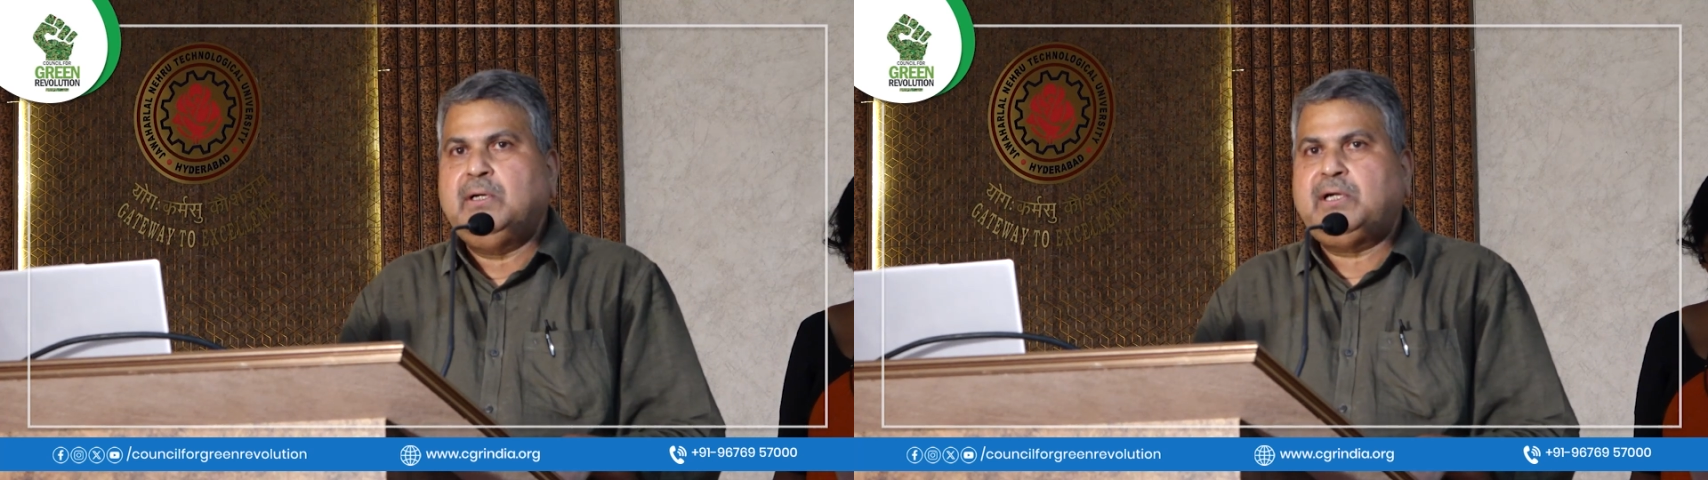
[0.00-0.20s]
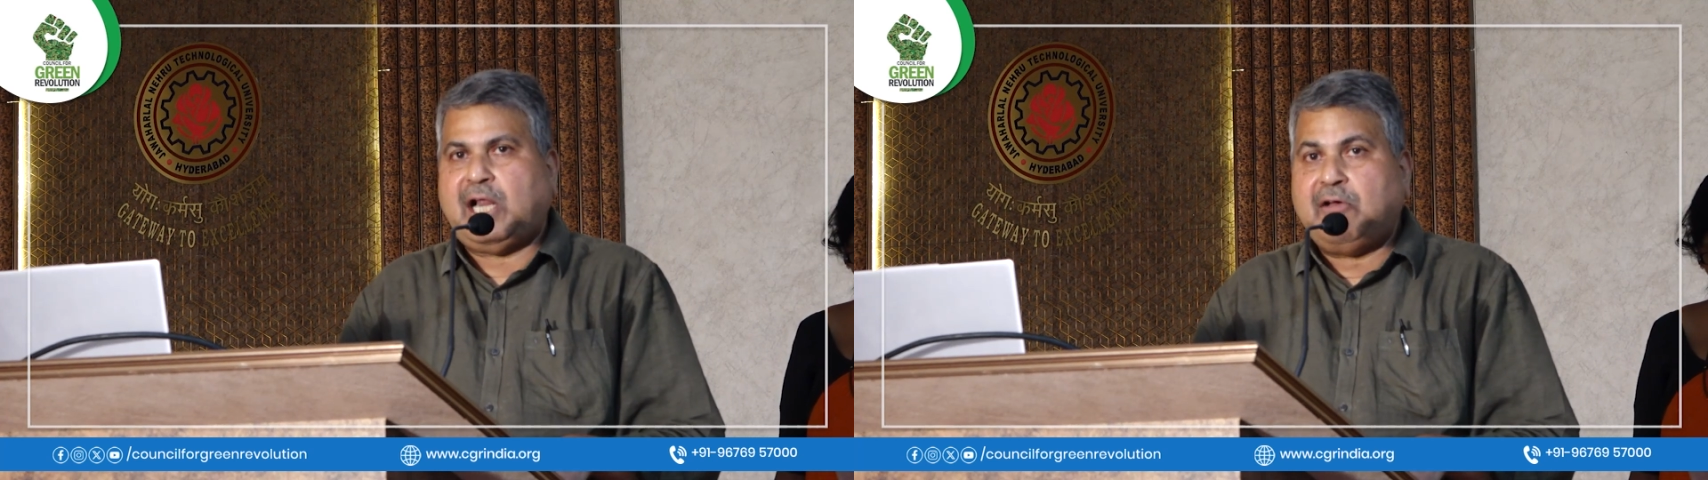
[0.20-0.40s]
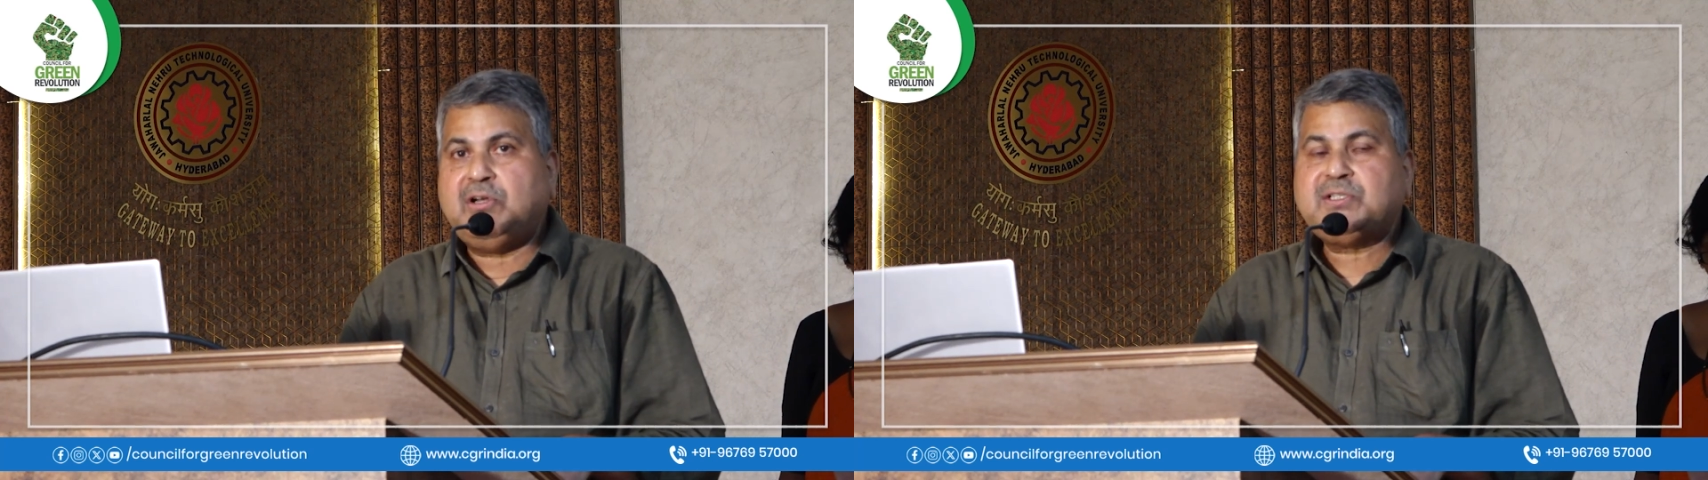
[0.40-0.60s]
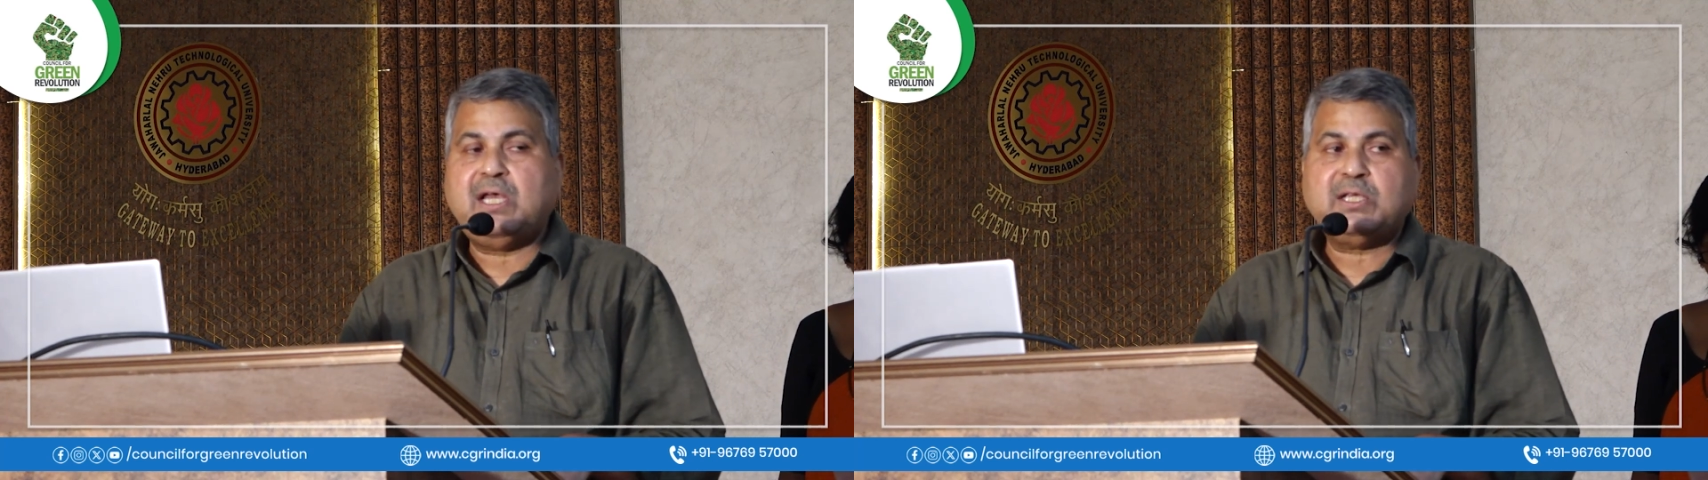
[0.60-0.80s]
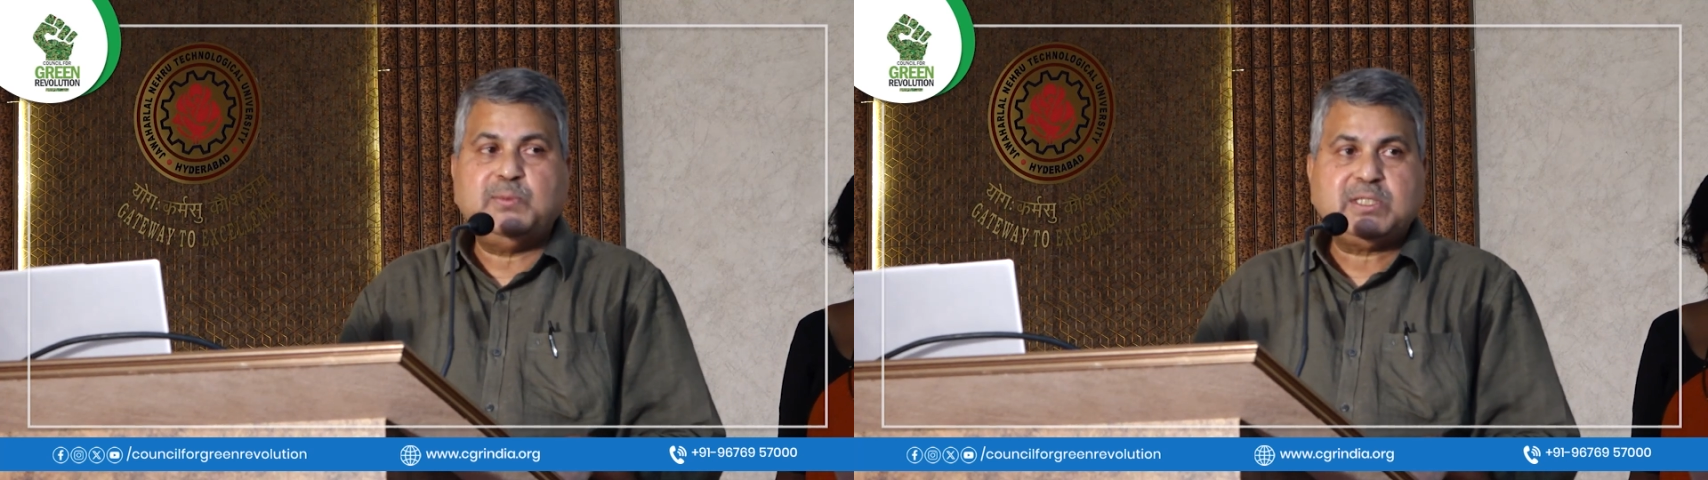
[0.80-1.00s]
travels
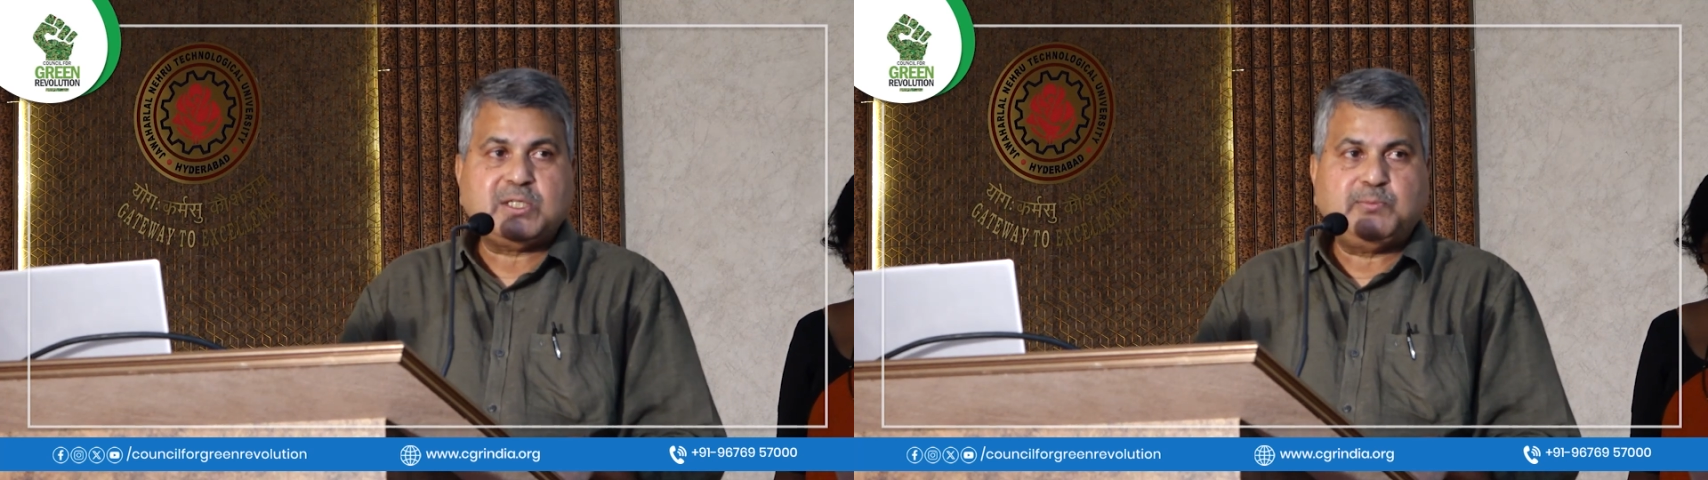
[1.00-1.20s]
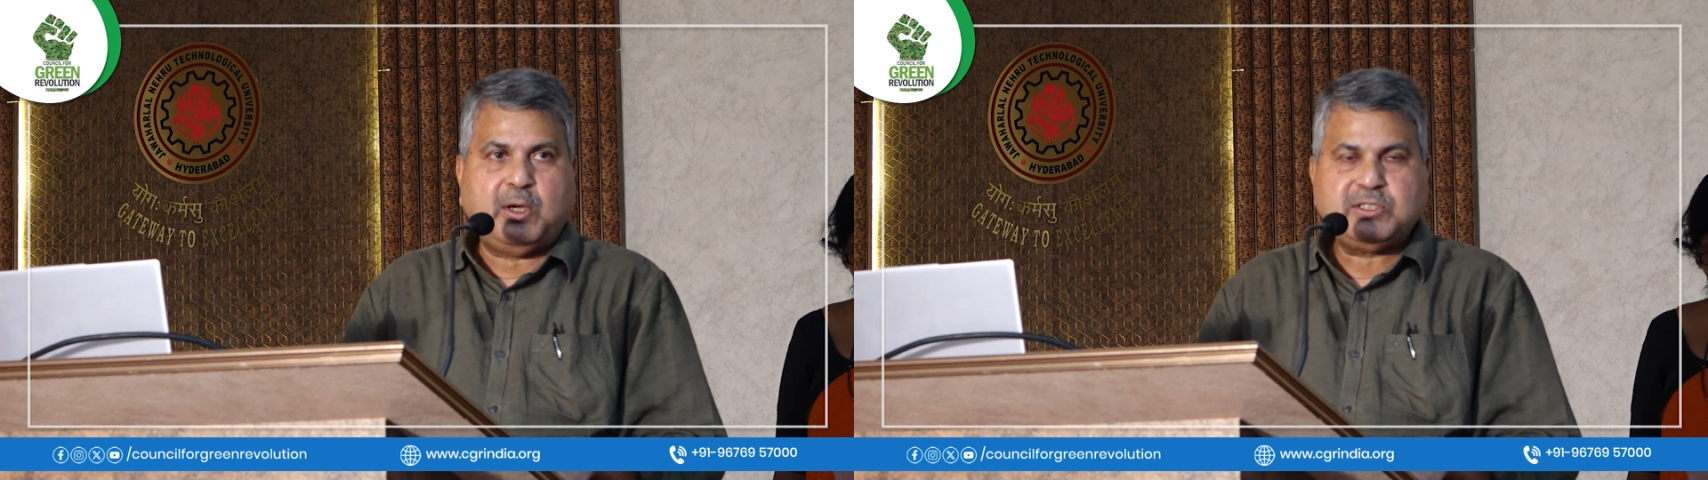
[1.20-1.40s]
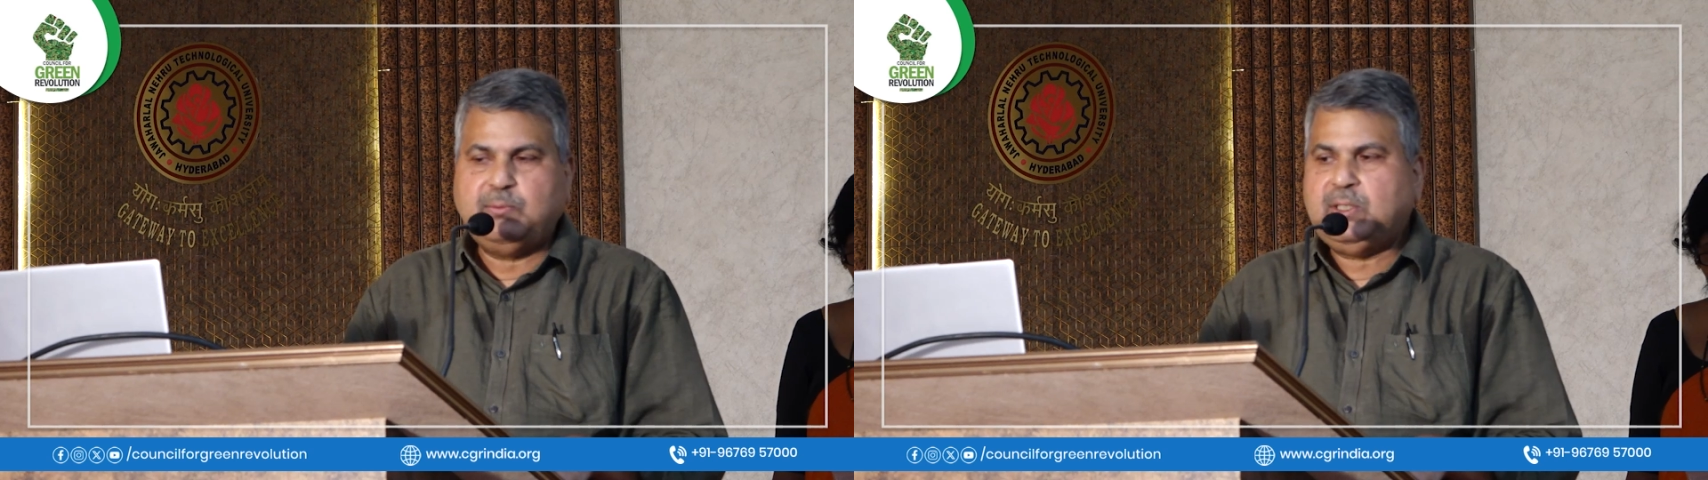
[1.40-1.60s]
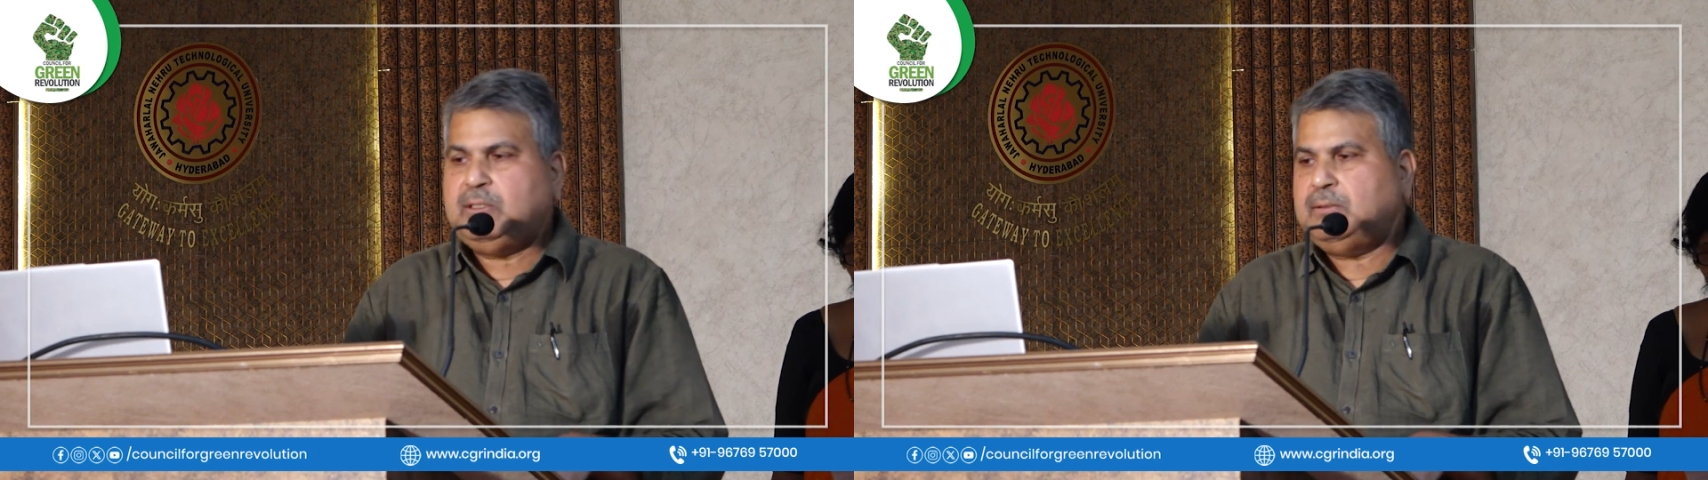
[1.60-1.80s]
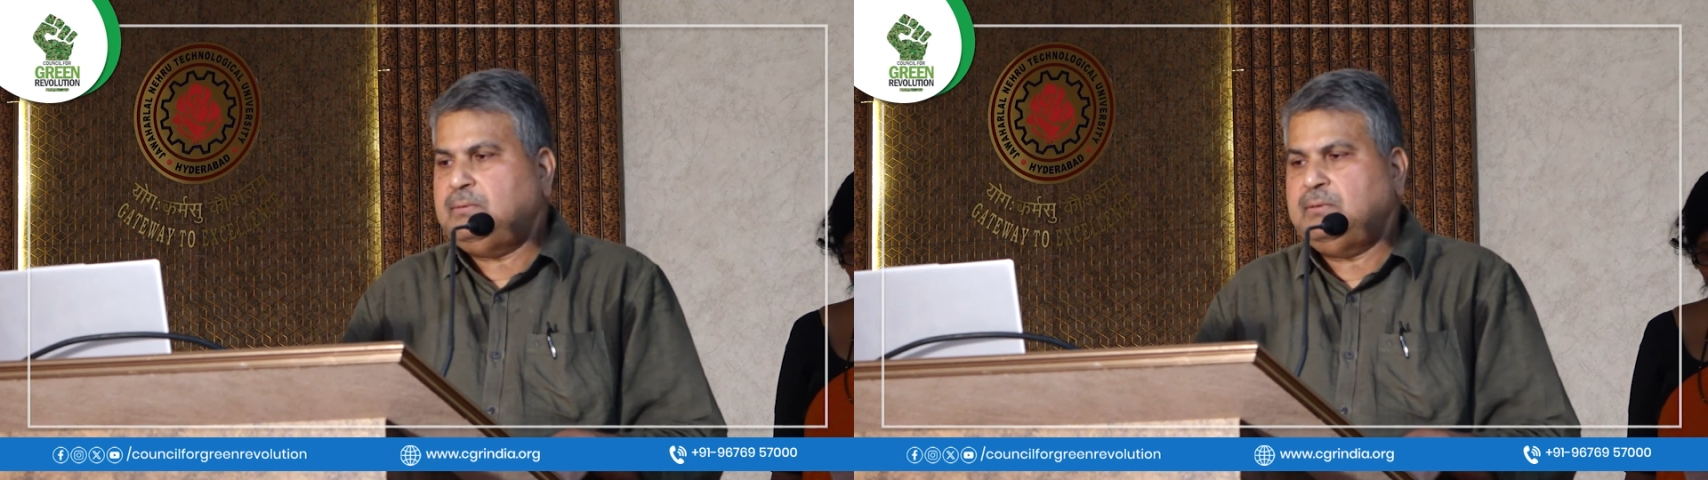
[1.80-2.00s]
as much as
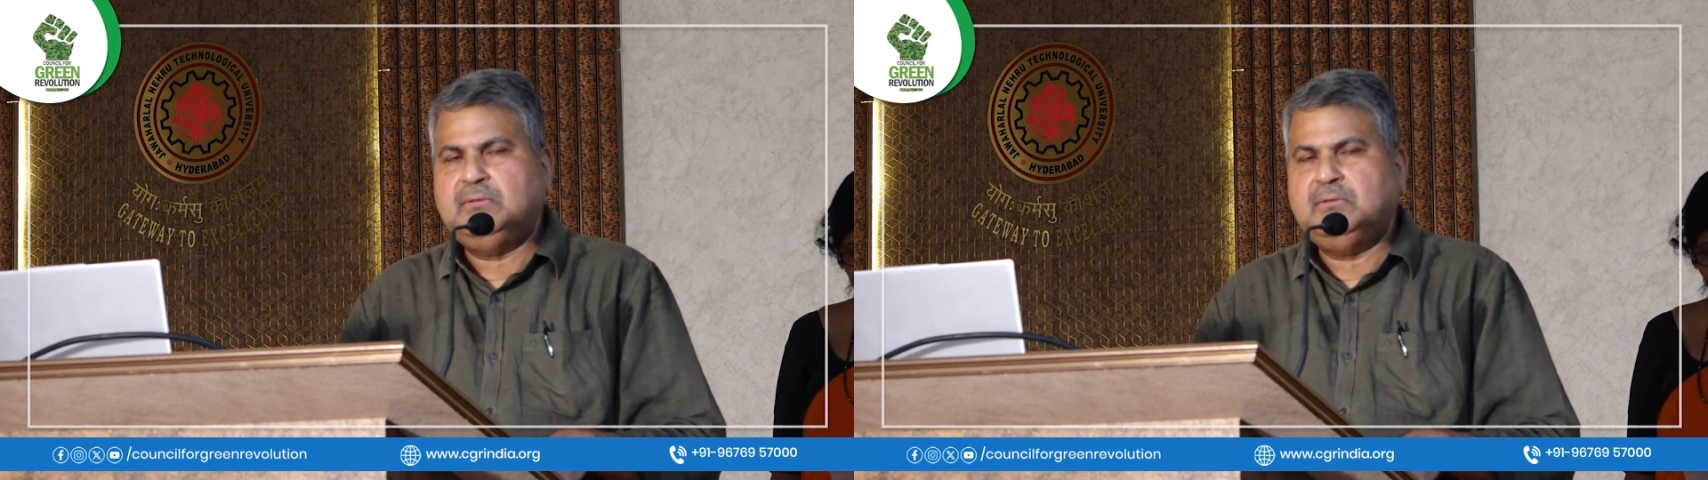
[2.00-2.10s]
possible,